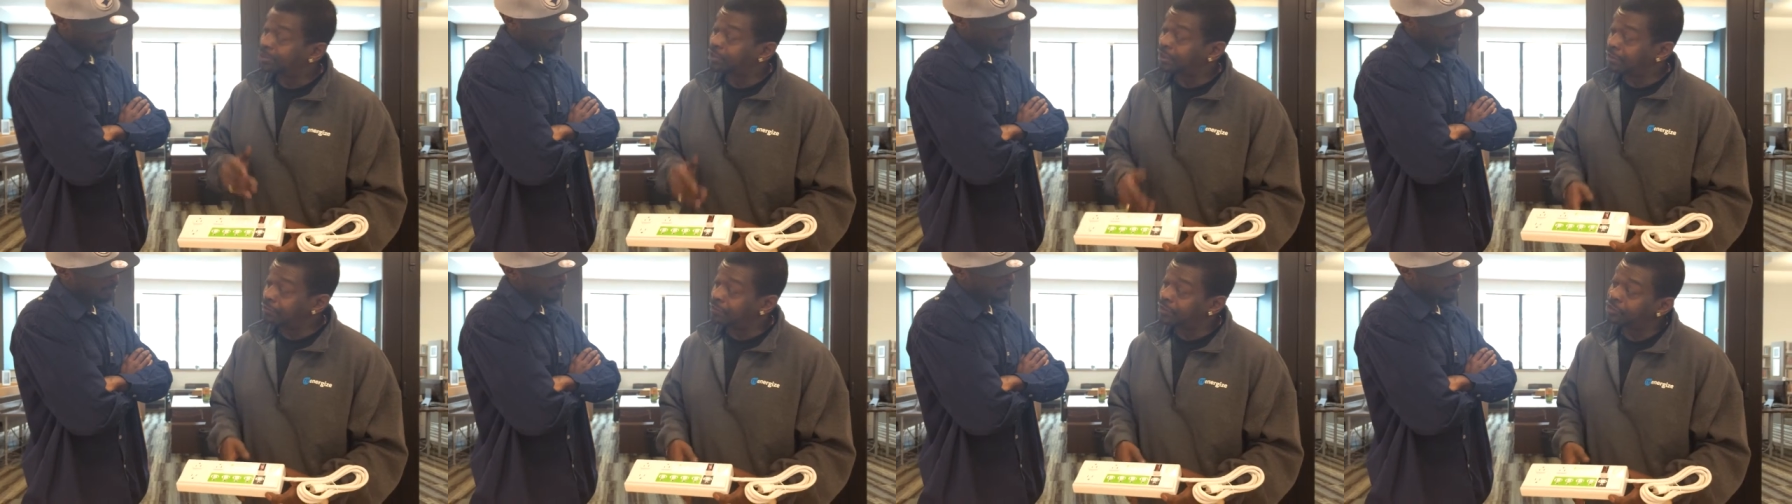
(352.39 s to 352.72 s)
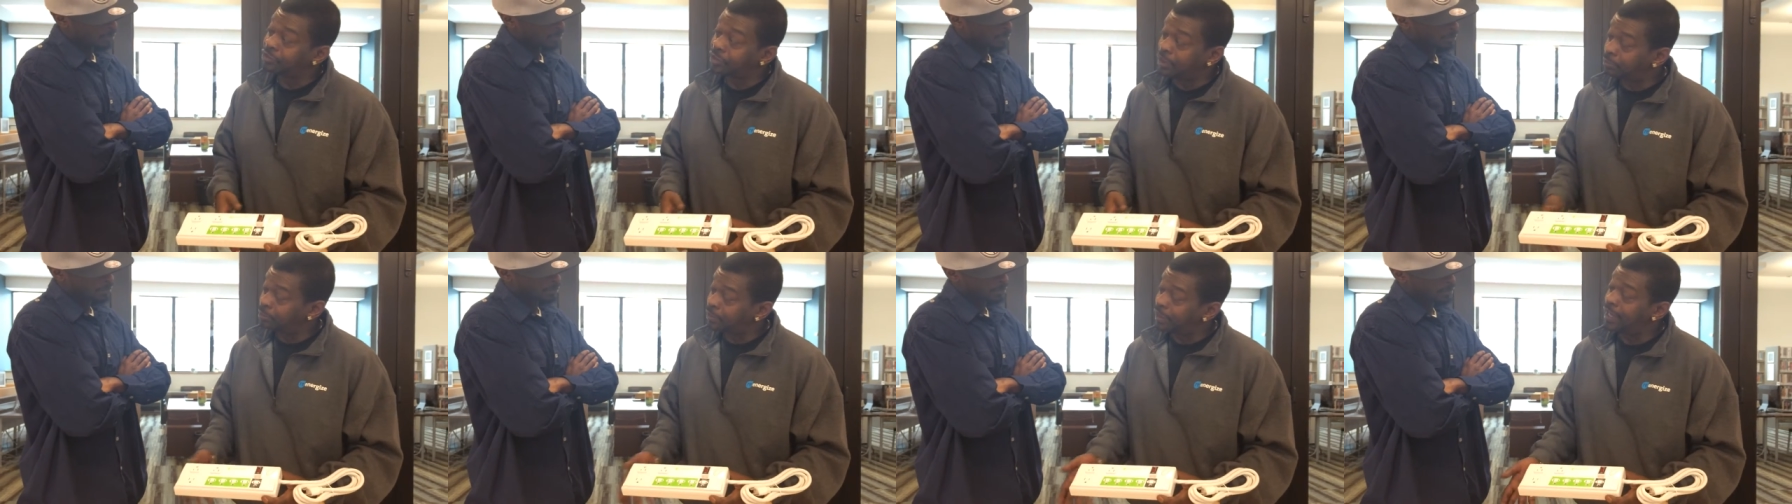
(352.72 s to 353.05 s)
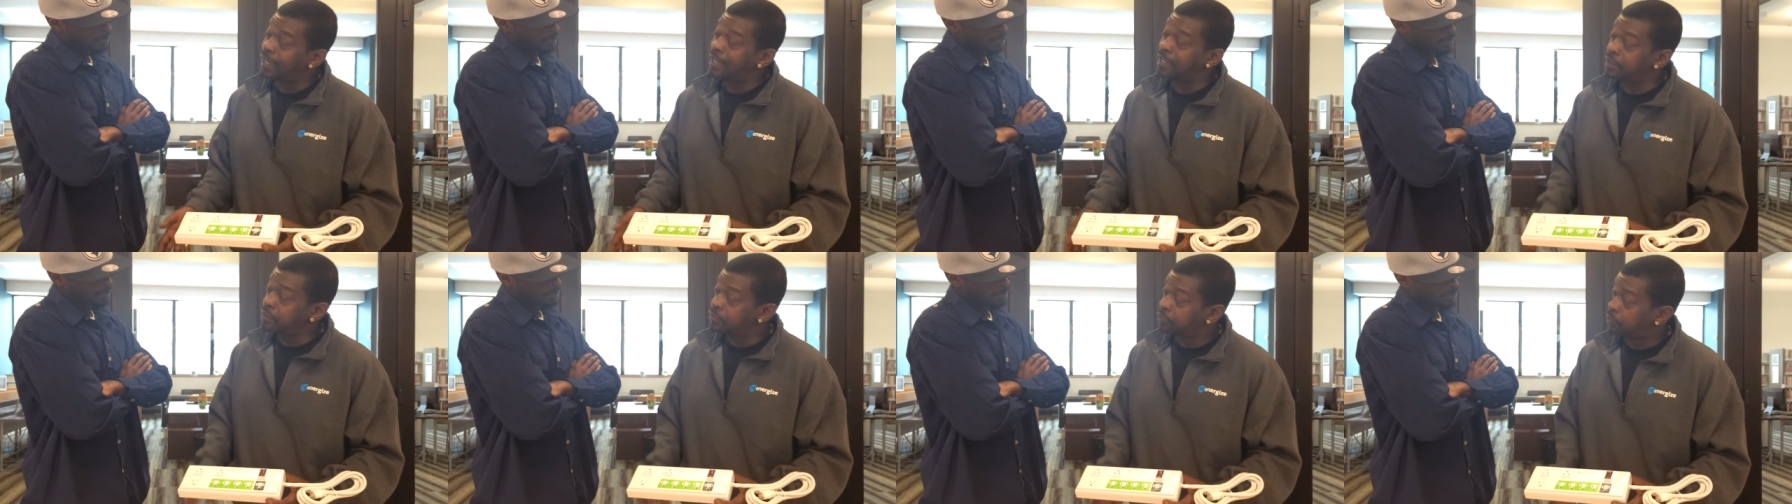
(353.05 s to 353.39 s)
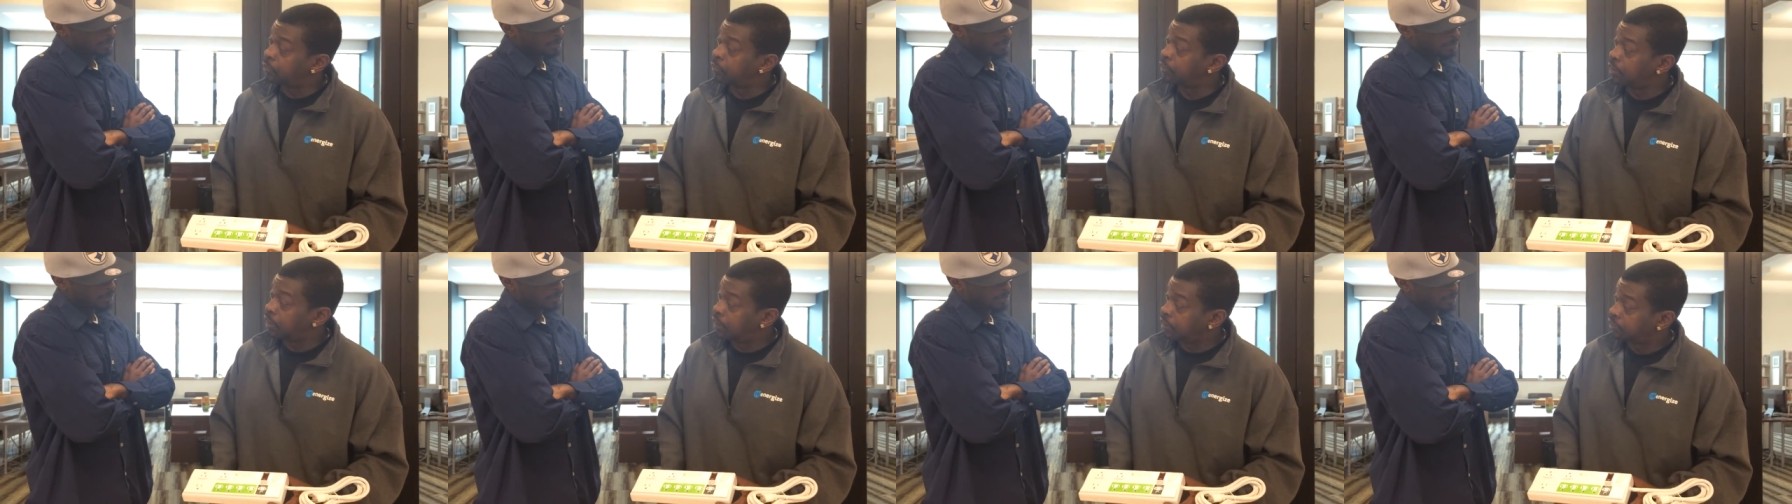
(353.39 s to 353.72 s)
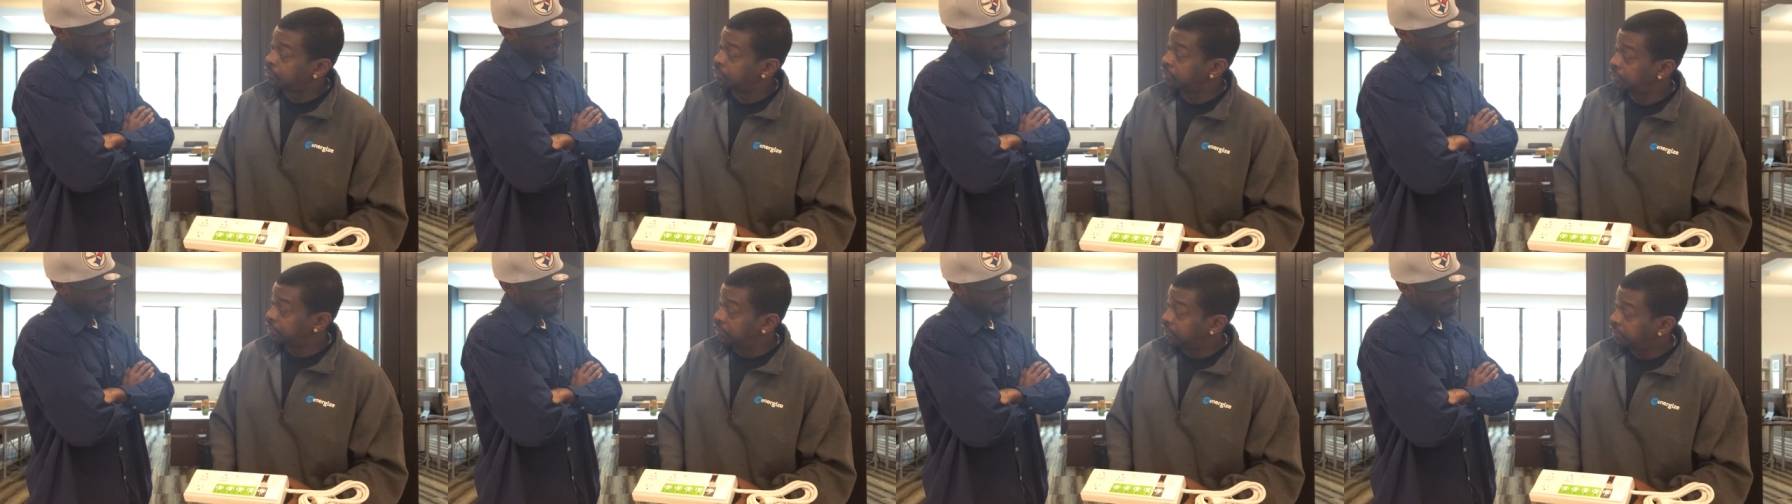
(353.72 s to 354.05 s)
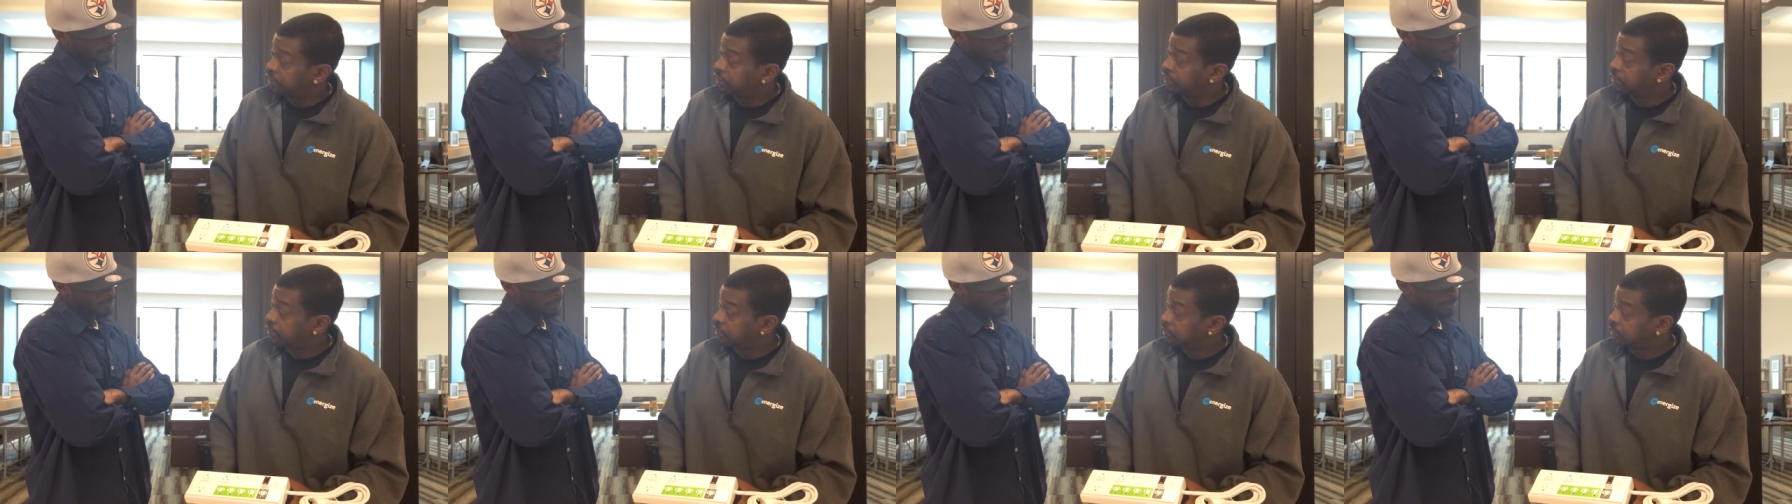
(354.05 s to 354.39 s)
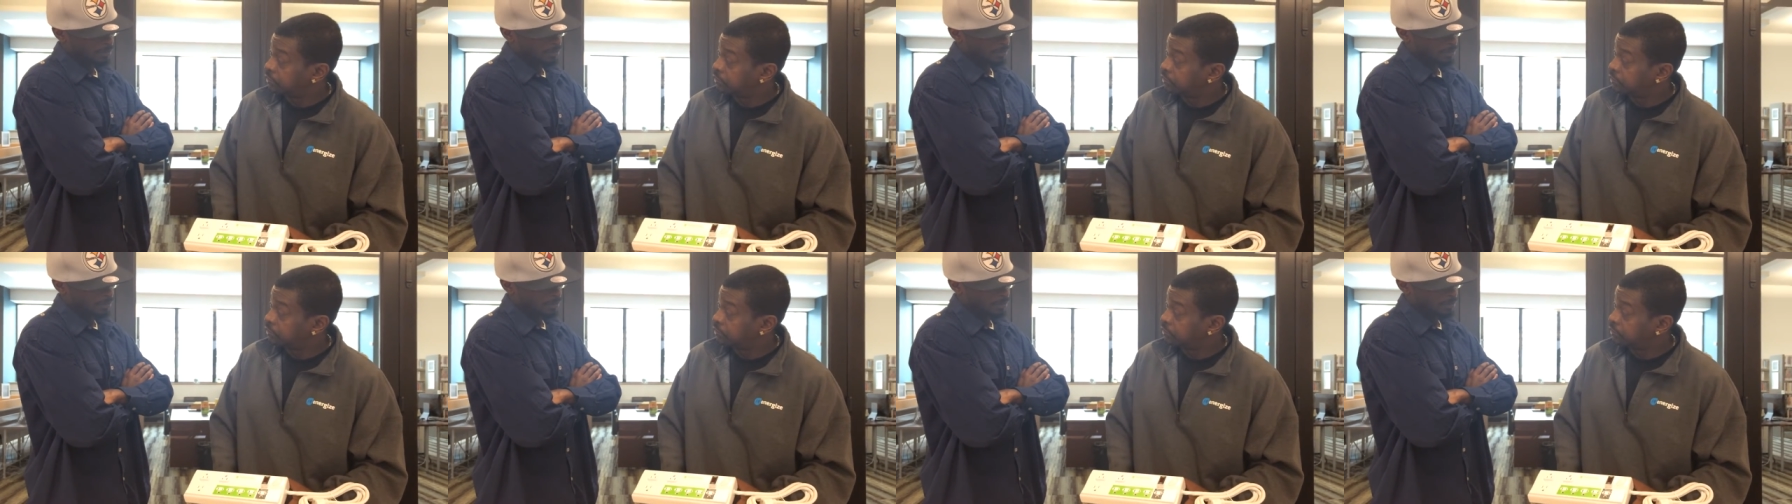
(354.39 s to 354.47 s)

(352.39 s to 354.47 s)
save us up to $84 a year.